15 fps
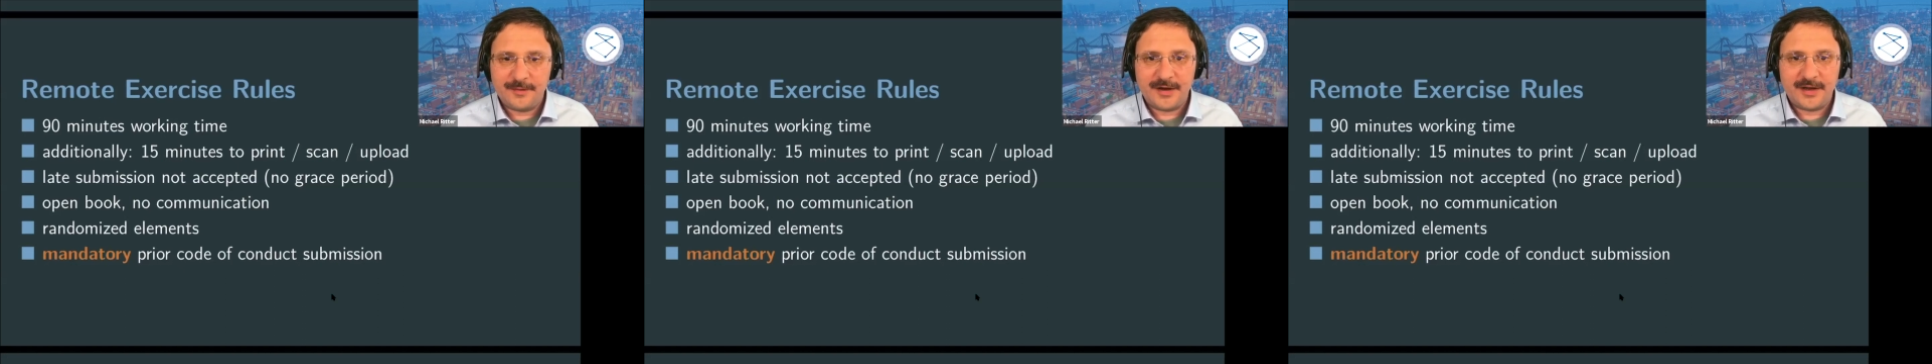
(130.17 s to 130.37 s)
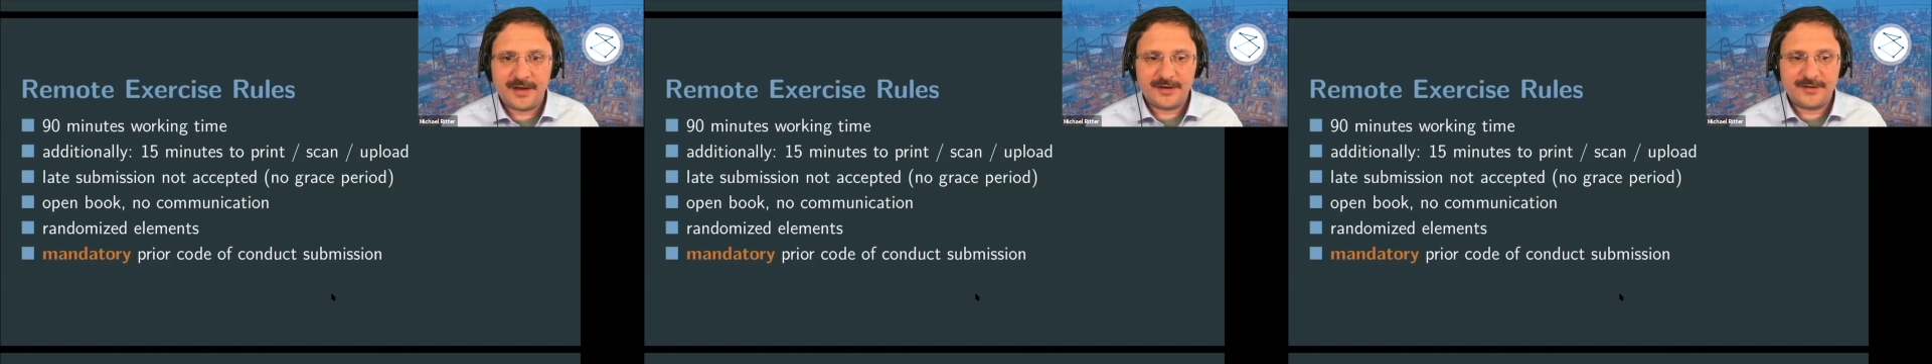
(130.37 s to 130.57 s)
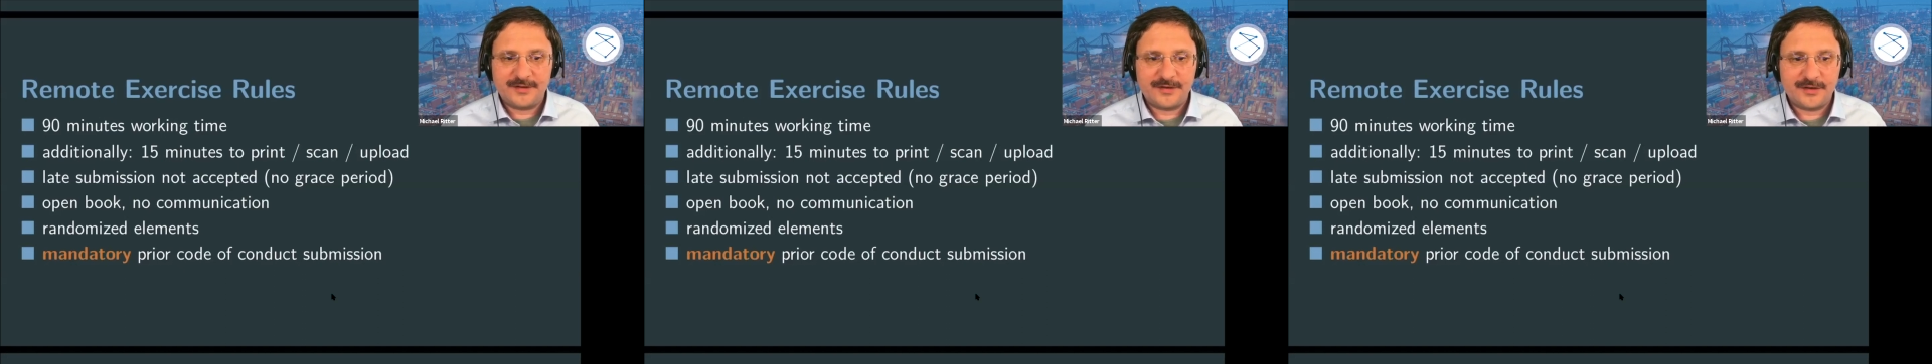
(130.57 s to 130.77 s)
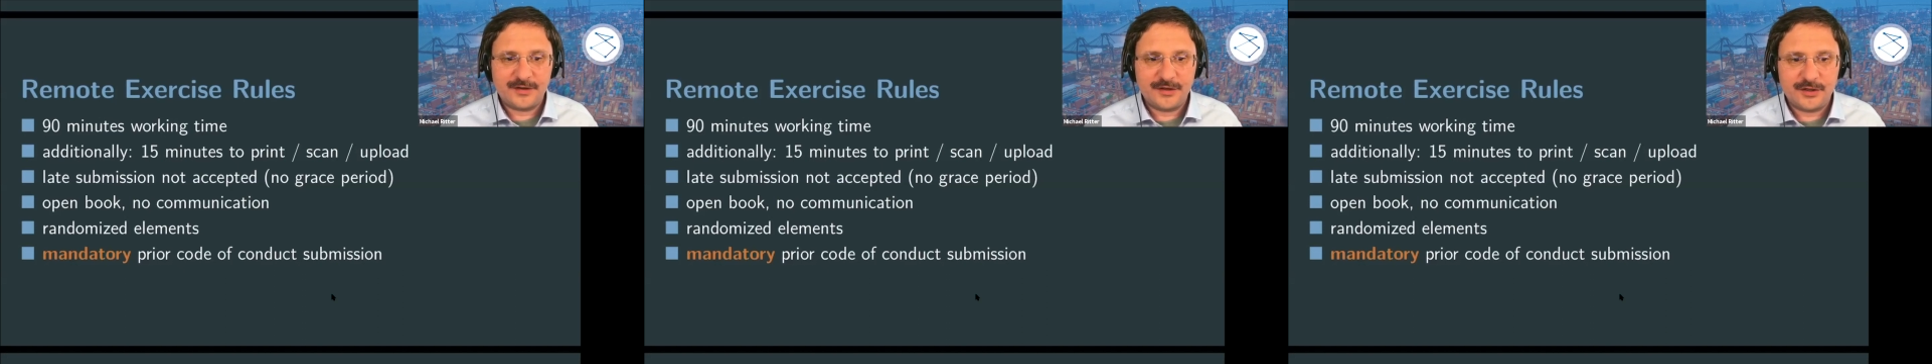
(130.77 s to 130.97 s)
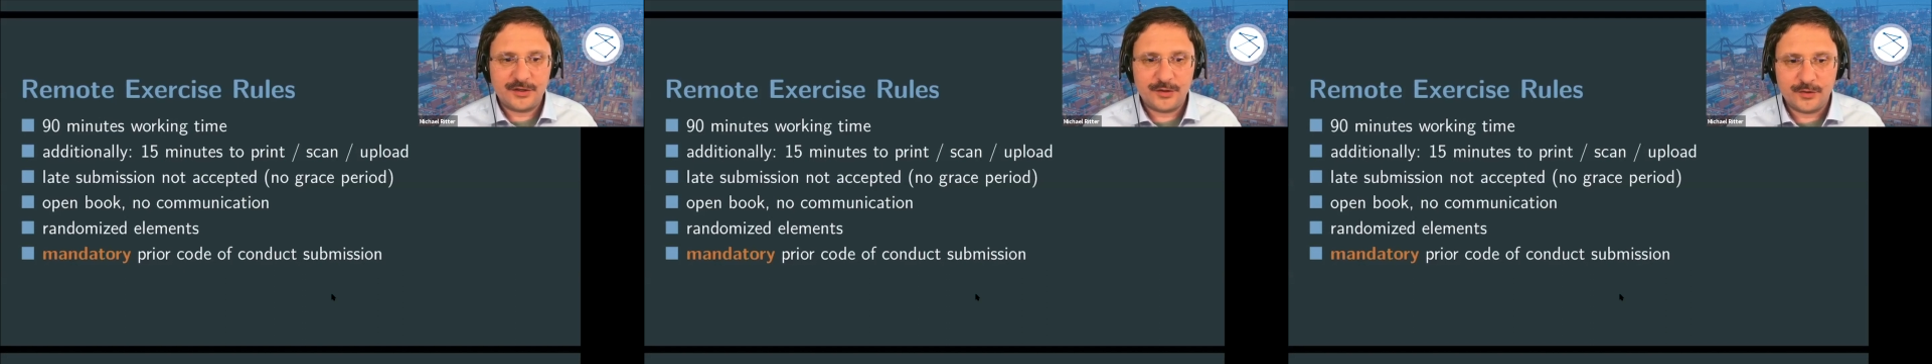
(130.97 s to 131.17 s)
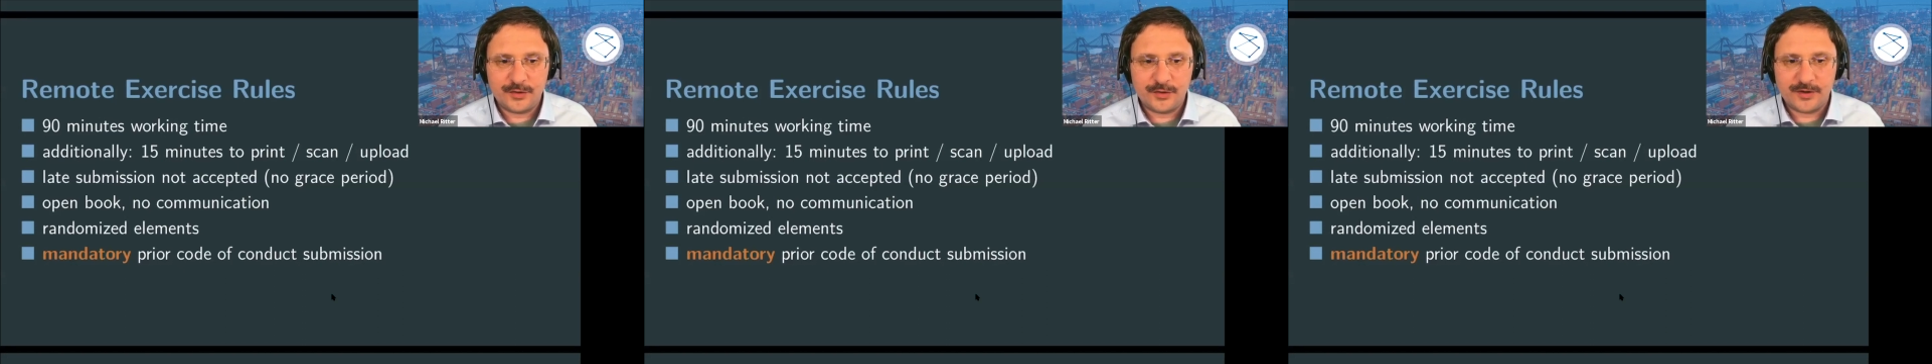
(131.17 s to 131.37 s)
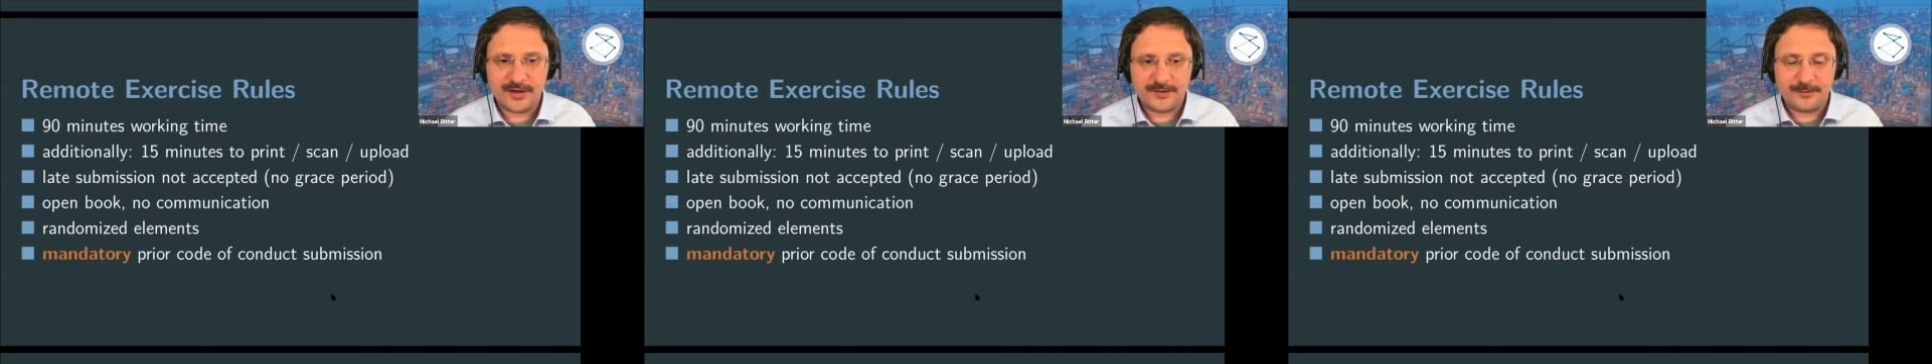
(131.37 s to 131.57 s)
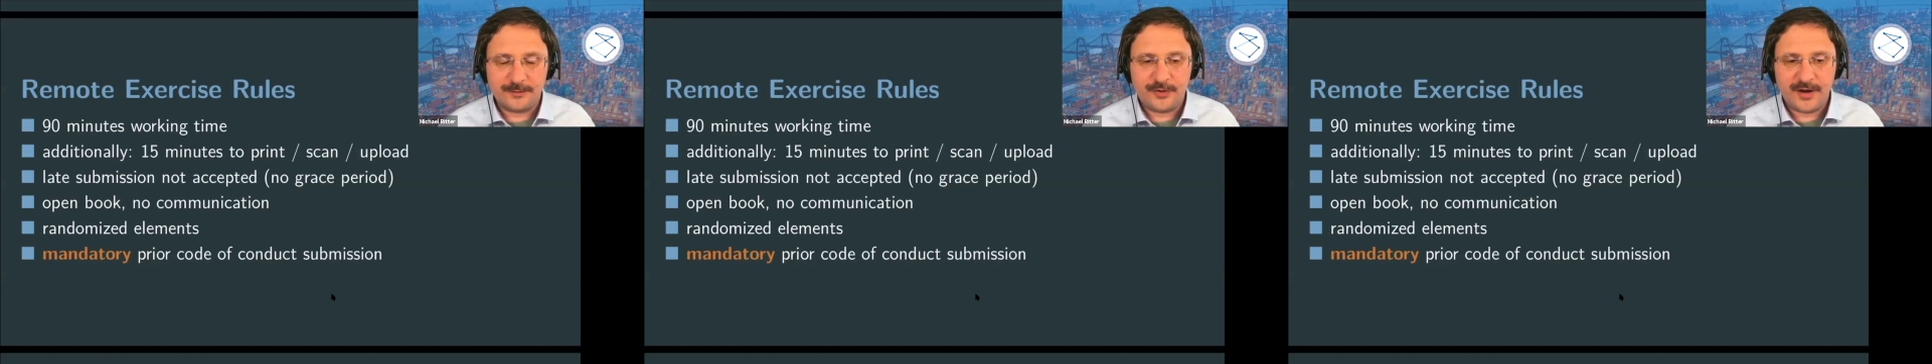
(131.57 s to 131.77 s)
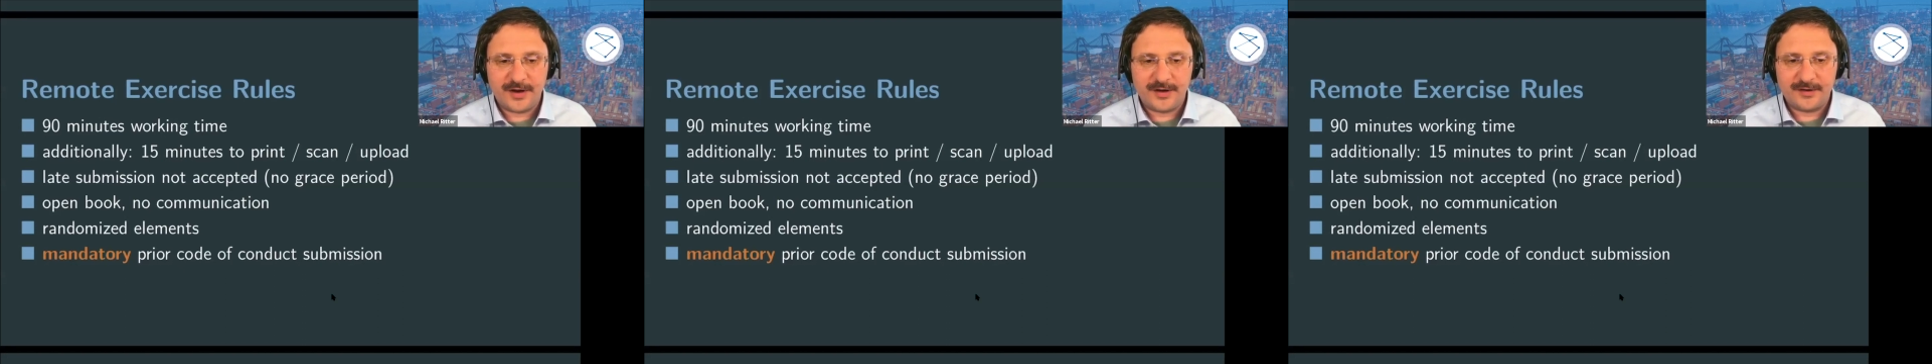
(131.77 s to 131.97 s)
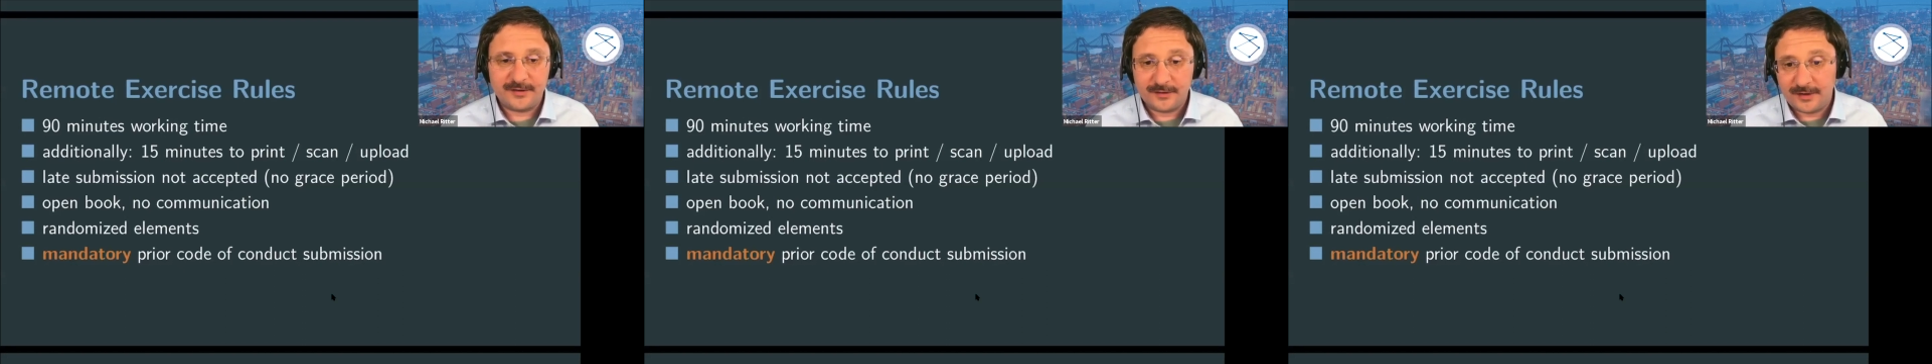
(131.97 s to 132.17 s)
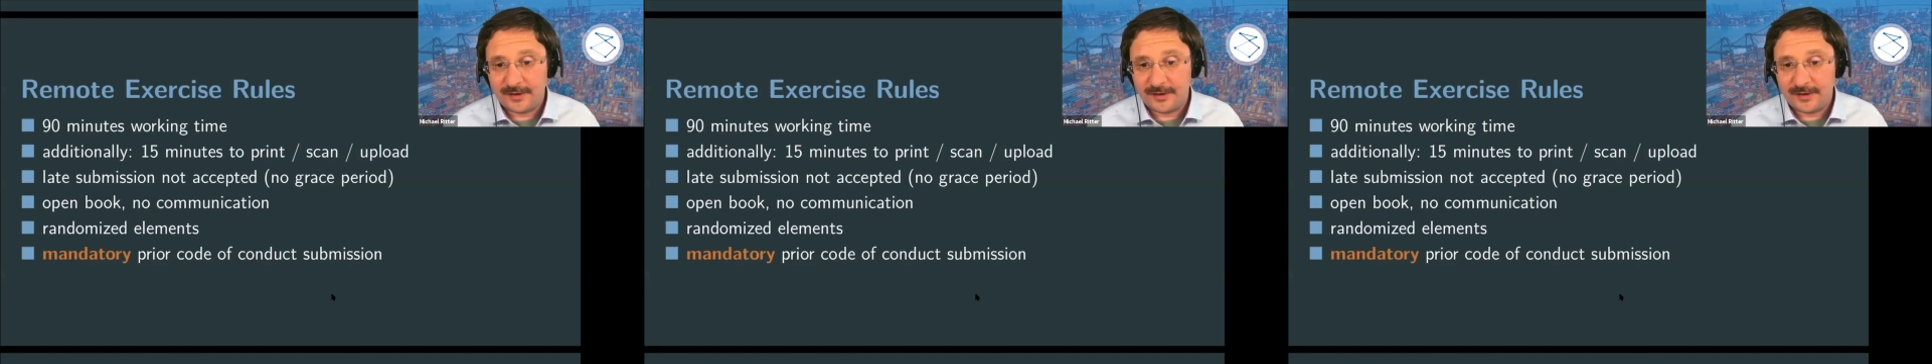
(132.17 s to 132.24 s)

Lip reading: minutes to print,